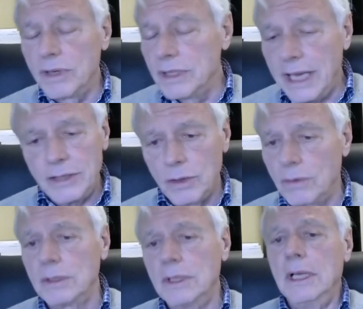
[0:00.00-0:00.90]

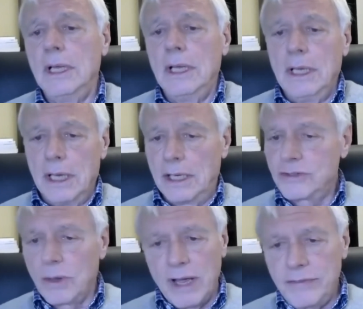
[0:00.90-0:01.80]
NATO.
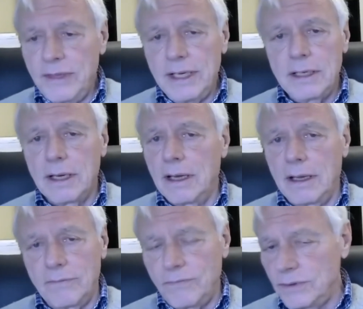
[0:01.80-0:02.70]
So I think
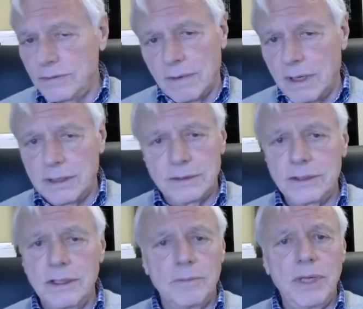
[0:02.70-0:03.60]
first of all, it's
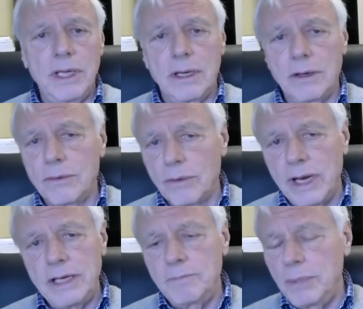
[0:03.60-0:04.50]
going to be a
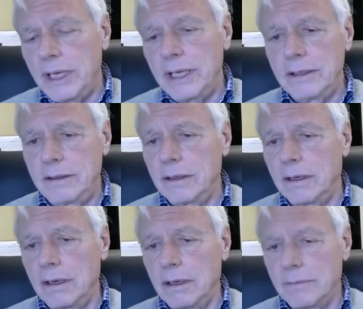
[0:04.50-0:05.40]
great big
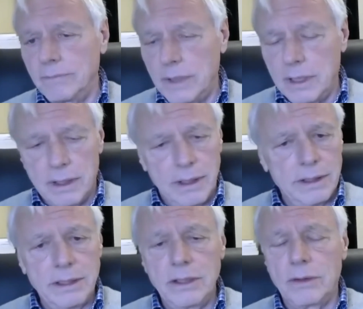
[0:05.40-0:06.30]

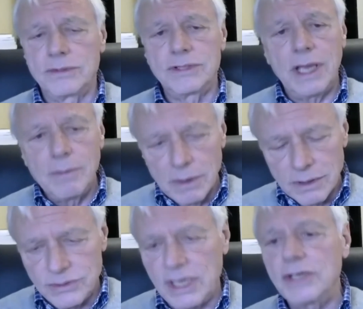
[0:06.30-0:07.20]

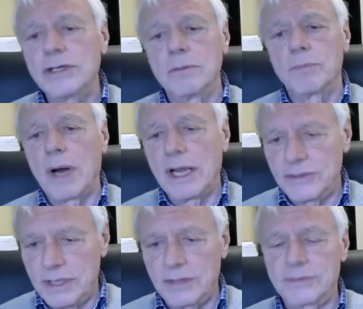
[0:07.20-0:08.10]
stabilization
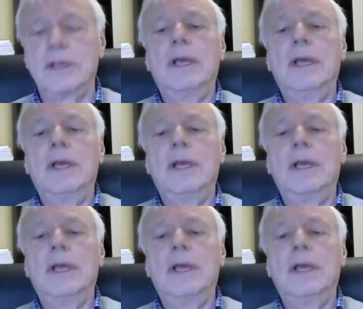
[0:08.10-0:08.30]
process.